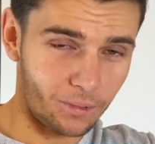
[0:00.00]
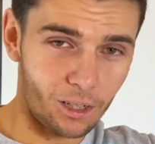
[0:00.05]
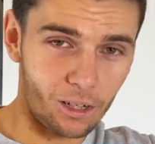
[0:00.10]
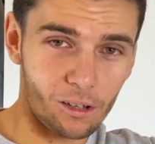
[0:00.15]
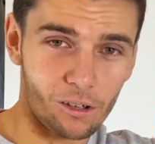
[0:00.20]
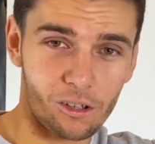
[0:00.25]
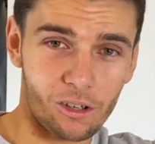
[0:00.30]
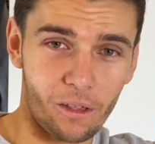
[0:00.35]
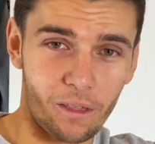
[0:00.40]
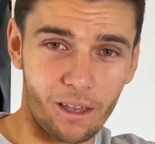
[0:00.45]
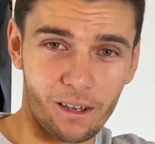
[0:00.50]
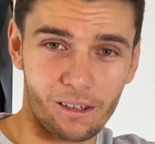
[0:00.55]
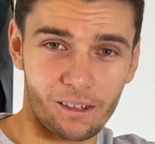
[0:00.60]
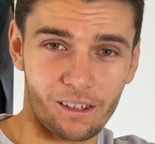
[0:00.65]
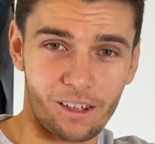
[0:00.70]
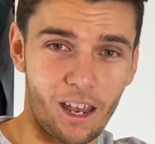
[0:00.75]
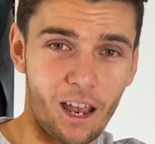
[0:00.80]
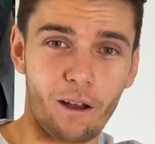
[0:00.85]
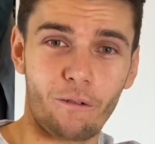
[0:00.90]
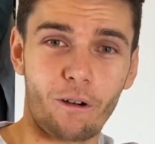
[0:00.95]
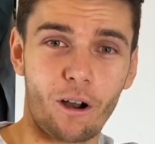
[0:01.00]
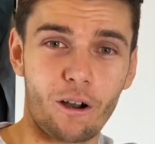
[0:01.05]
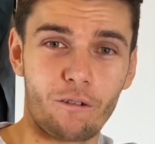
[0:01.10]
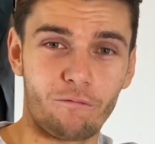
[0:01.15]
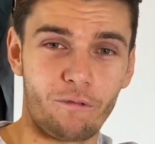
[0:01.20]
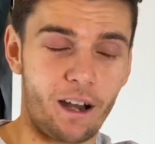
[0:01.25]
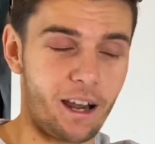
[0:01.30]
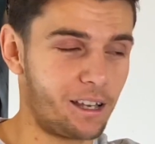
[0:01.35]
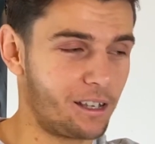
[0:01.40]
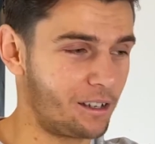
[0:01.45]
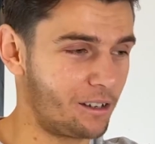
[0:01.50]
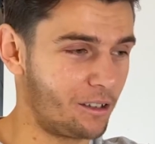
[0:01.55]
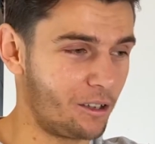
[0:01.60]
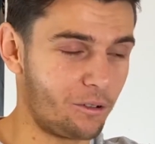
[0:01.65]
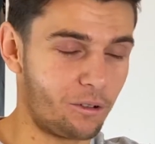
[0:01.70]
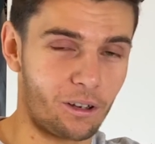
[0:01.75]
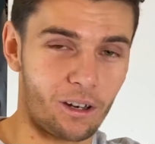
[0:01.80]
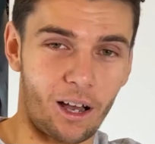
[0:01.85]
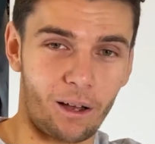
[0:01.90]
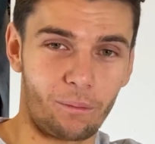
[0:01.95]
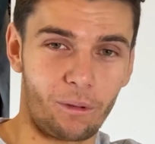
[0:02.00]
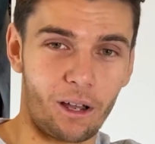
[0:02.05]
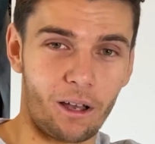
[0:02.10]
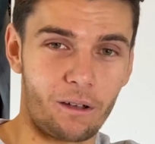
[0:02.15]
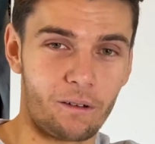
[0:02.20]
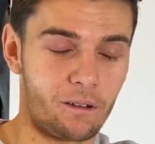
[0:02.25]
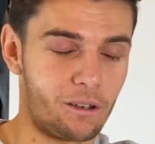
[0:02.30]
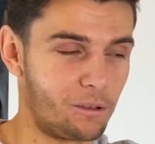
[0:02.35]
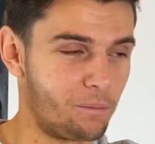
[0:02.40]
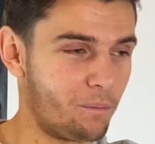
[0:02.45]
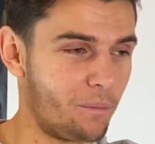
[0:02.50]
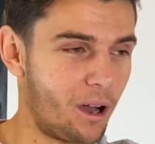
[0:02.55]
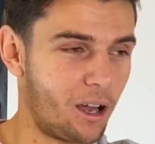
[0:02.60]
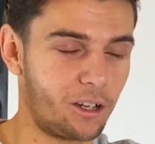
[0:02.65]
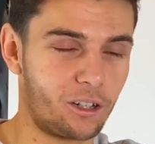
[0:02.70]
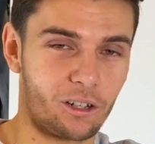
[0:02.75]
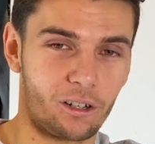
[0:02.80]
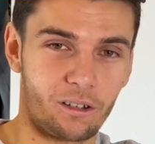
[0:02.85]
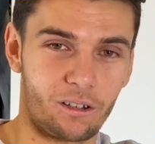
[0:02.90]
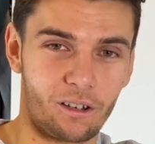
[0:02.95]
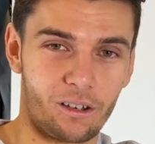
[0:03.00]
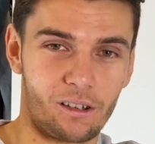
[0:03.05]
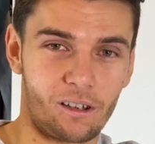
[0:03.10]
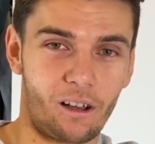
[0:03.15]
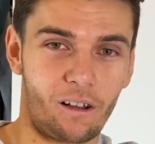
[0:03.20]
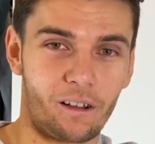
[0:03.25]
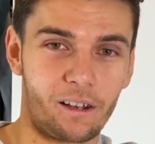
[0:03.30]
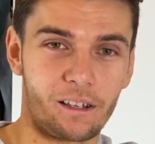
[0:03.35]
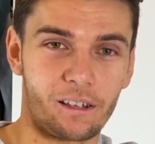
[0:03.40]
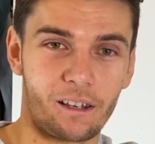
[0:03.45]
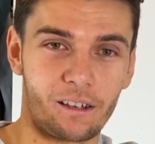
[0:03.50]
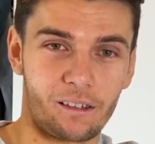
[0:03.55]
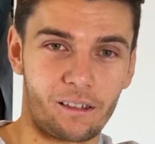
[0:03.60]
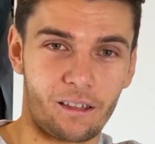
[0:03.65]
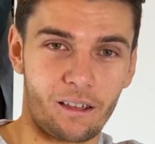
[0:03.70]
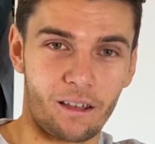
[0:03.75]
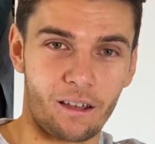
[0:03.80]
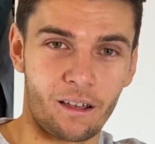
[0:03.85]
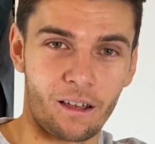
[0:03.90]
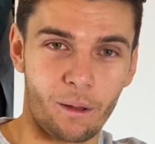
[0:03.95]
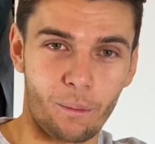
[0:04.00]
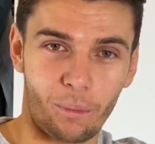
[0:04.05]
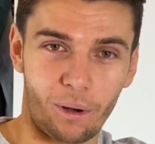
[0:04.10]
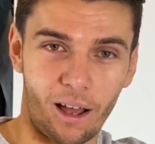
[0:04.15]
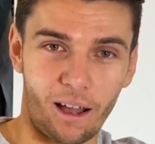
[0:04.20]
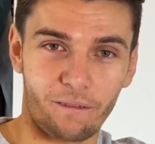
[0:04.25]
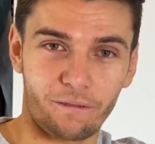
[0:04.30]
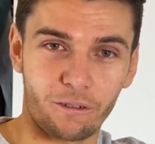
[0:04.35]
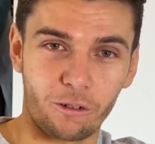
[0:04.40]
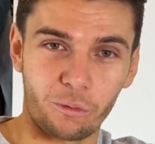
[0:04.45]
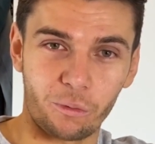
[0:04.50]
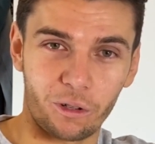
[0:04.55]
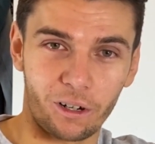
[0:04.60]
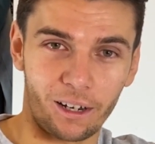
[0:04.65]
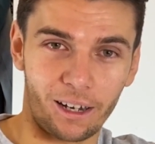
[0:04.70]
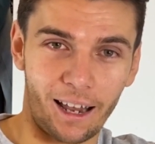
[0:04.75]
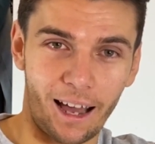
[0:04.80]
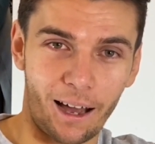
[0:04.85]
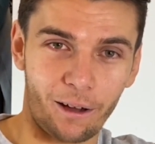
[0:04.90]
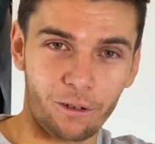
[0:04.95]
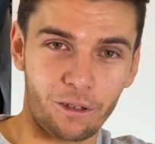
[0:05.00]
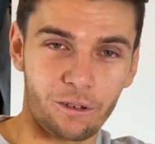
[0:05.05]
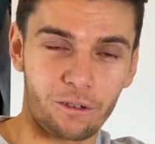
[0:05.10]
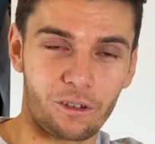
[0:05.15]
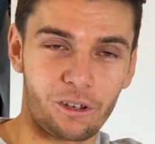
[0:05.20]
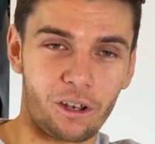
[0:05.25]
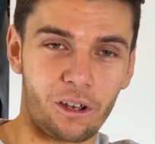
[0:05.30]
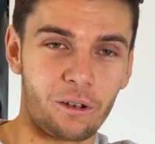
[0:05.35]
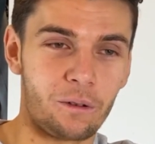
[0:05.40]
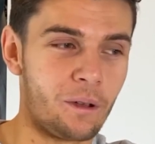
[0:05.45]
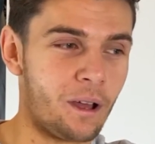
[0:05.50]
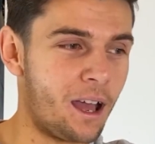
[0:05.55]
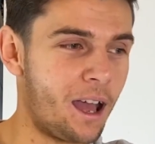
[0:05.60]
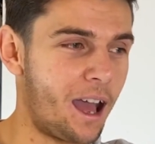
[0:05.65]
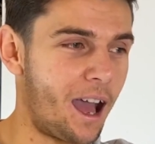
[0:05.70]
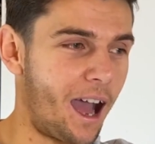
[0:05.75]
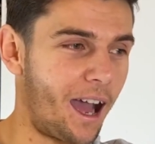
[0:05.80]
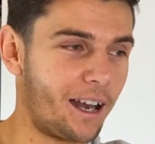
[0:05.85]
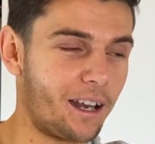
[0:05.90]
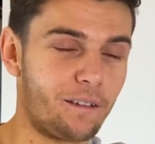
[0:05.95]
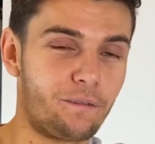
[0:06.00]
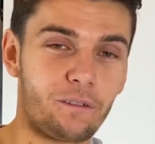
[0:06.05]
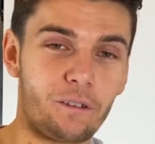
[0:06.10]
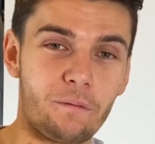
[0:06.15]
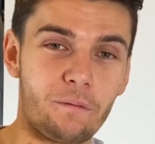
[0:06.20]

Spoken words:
So there's zero risk. You can upload as much as designs as the platform will allow you to, and if you